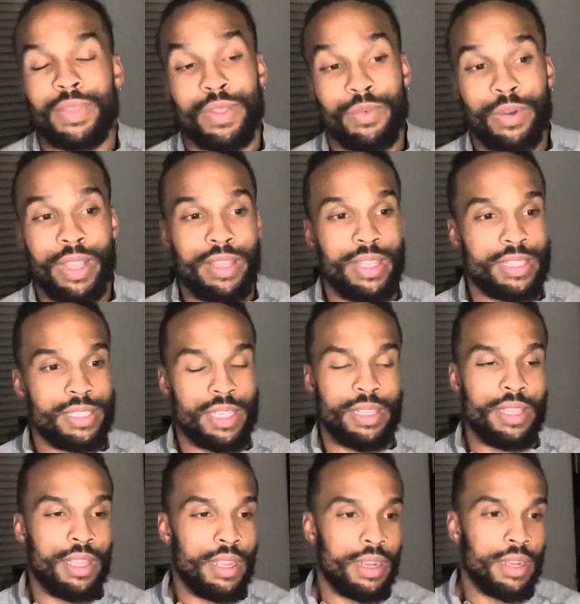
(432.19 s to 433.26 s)
right? That's in
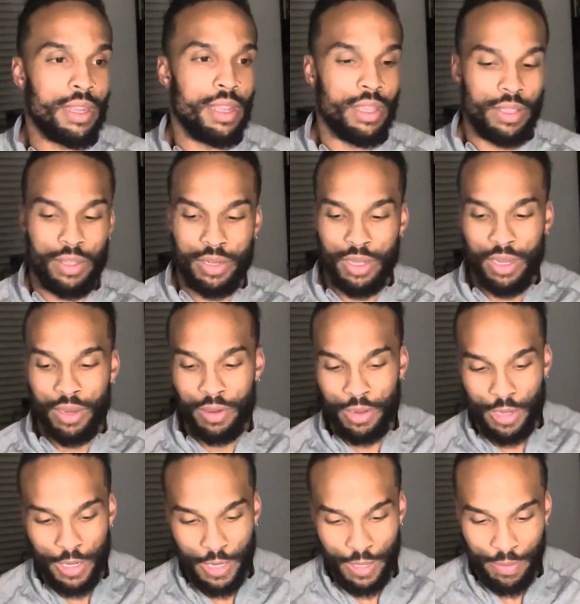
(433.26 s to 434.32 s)
there, you
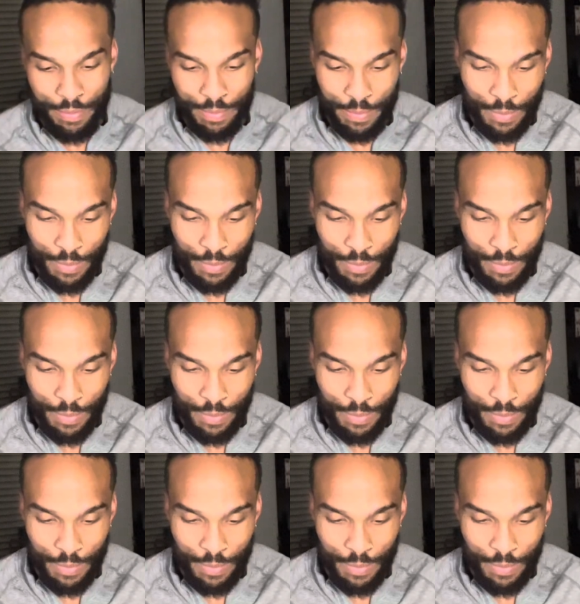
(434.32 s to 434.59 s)
know.